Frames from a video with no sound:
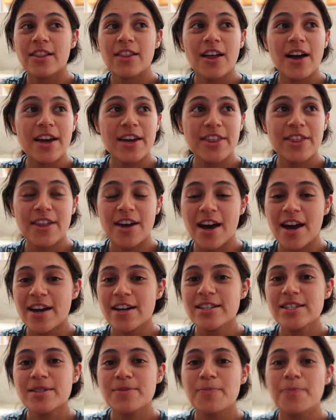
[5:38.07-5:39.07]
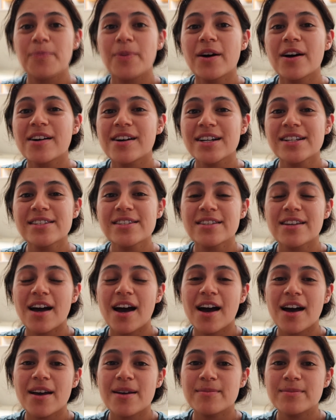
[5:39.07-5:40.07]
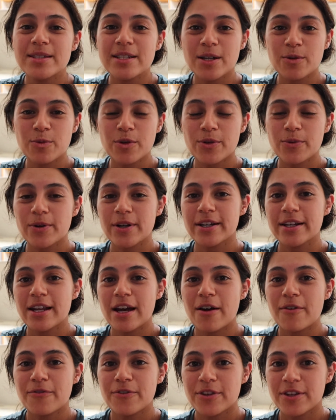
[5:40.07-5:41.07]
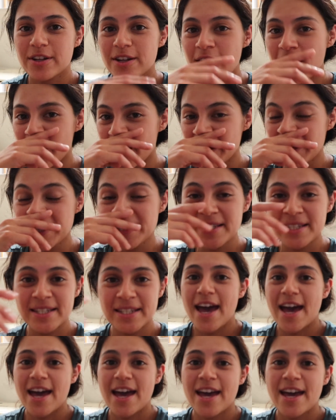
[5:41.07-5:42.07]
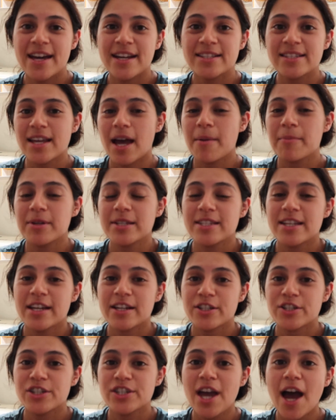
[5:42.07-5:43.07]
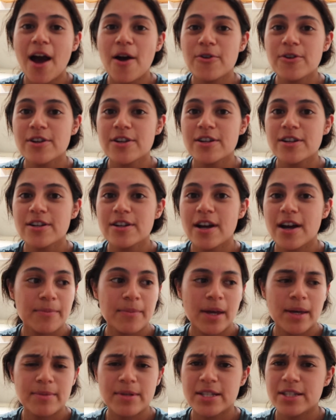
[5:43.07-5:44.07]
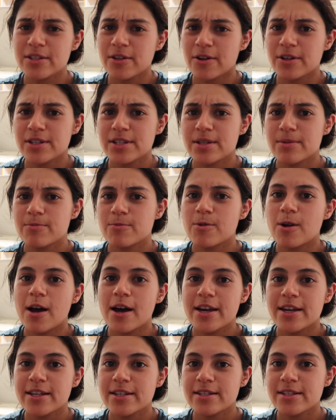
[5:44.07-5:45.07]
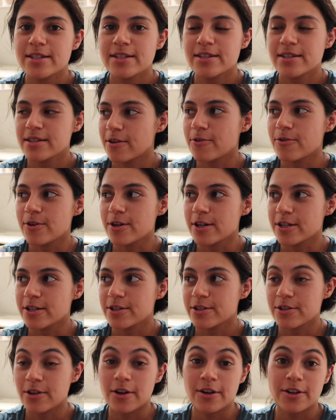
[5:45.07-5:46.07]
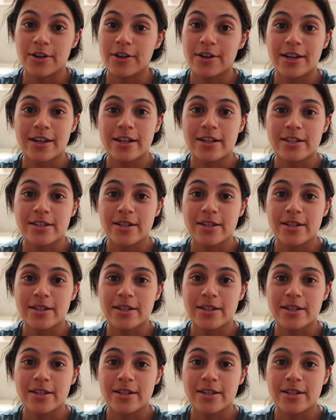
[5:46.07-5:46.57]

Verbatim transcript: like that. But I am done with working out for the night and I'm gonna take a shower, maybe start some rice or start cooking